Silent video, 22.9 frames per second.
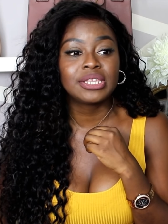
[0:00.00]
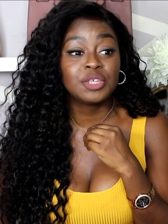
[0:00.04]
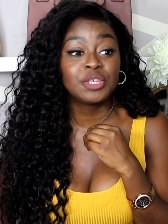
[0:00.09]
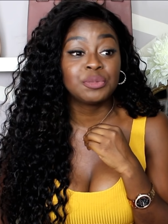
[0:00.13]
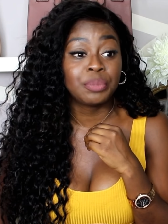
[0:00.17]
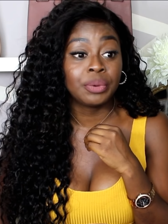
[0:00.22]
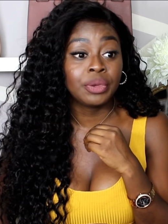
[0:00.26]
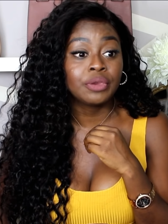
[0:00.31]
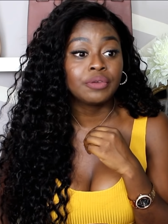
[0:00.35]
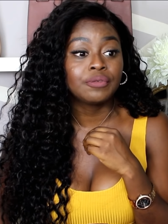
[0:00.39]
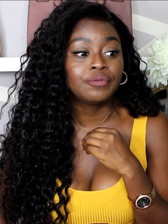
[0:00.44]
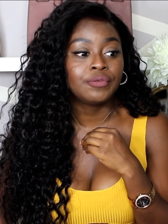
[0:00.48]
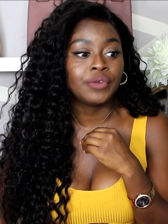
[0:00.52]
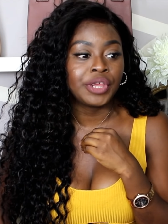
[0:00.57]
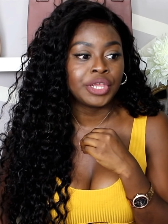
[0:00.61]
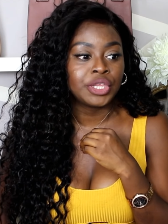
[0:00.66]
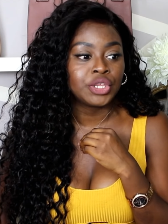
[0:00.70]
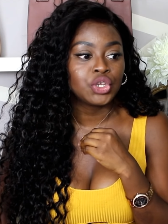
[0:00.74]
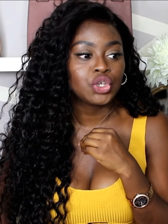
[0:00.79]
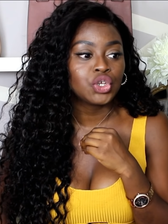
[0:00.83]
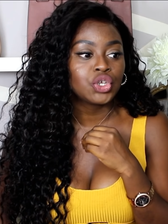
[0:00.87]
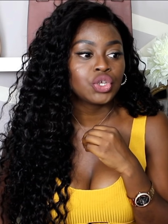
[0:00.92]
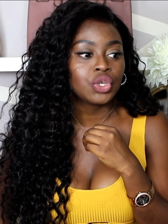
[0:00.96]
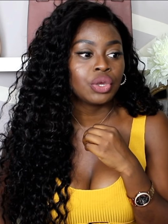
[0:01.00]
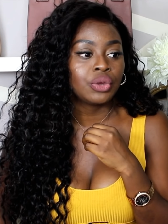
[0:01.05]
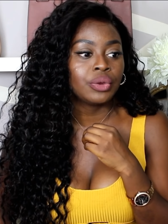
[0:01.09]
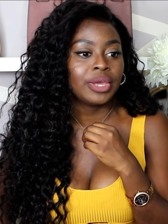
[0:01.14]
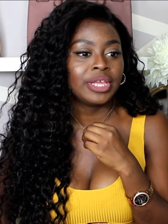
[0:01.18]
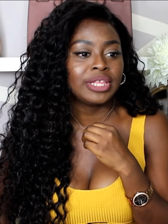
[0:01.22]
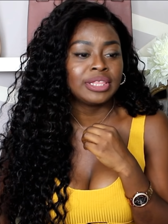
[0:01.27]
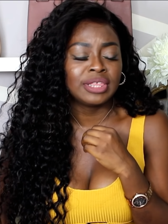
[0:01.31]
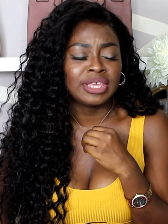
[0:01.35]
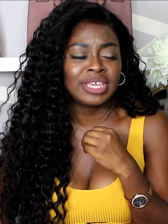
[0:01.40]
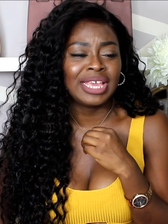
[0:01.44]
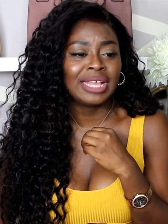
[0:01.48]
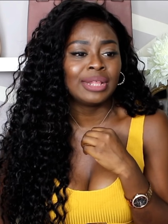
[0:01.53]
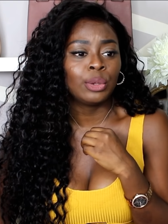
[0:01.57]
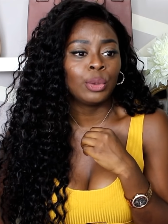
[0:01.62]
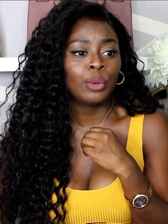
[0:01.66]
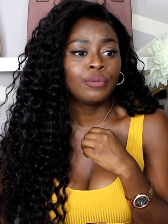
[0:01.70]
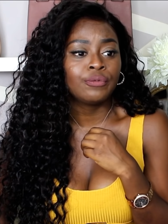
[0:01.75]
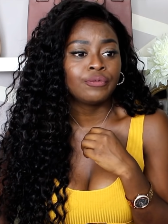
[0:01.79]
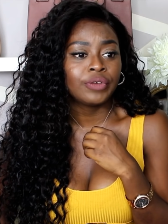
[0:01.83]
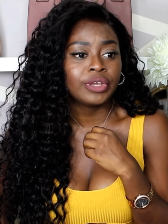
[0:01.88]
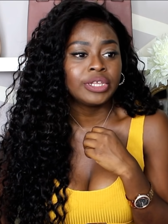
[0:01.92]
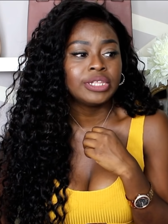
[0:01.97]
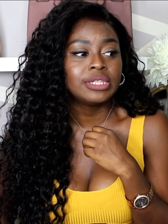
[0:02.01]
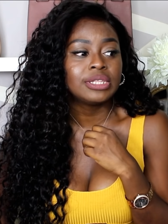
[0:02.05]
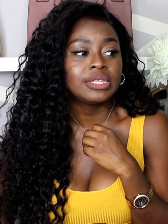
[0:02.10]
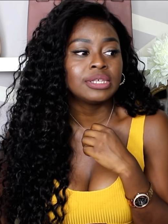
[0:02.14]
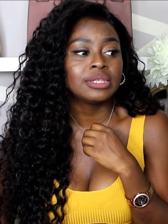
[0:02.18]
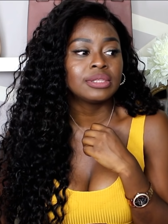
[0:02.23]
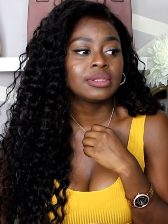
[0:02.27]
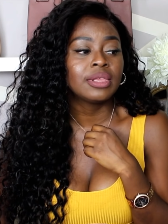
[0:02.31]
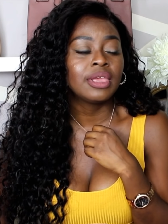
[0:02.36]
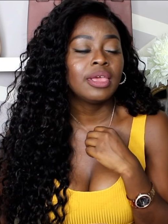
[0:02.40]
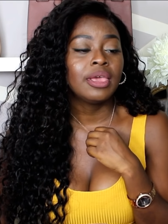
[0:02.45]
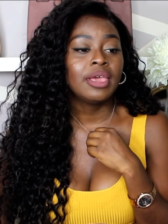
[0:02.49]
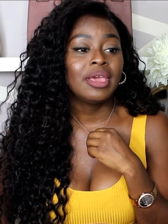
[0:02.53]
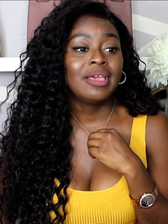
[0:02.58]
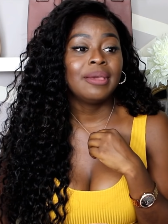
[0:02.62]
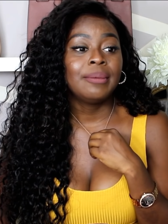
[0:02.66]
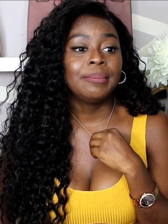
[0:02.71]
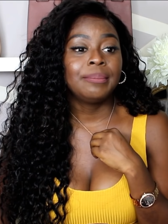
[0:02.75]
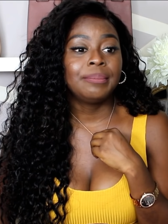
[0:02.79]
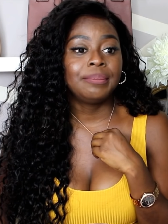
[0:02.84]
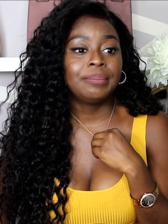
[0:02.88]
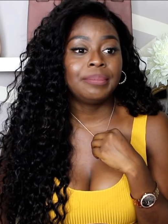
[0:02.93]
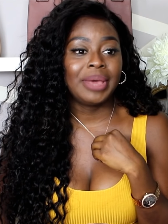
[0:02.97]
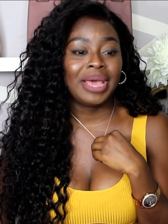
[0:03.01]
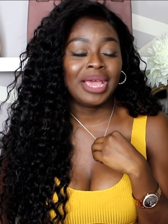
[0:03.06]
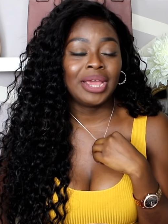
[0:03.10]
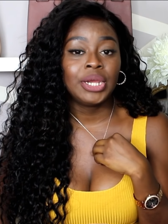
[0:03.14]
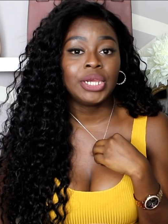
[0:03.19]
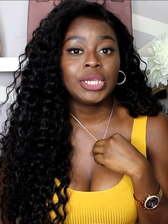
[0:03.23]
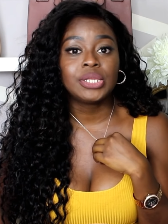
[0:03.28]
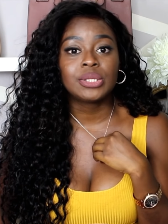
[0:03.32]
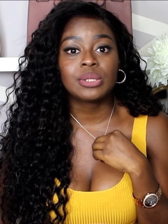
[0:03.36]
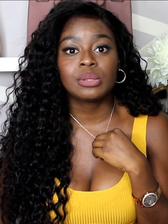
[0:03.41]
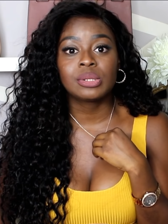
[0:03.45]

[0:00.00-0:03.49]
He spoke French, so I think he had little friends in Paris.